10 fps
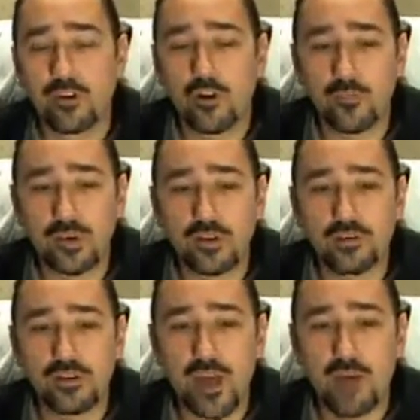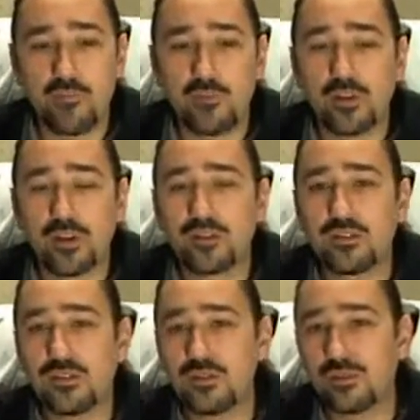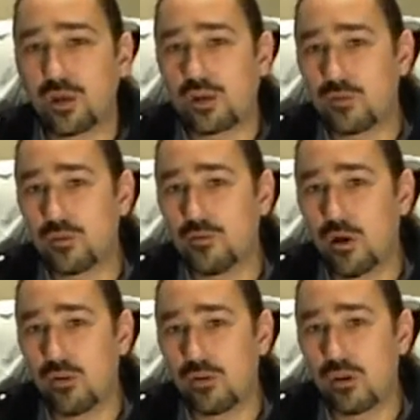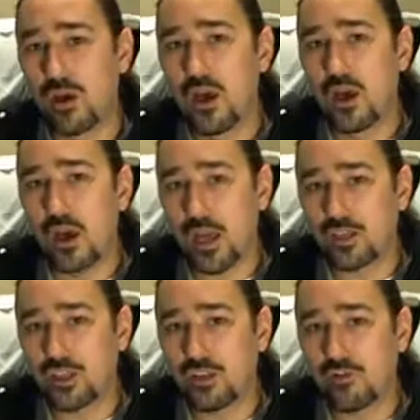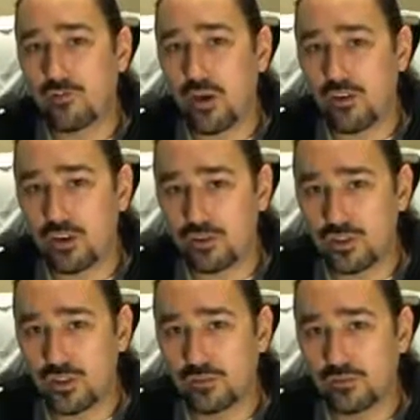Open a new tab and put in D2NWO, Engineered Revolution,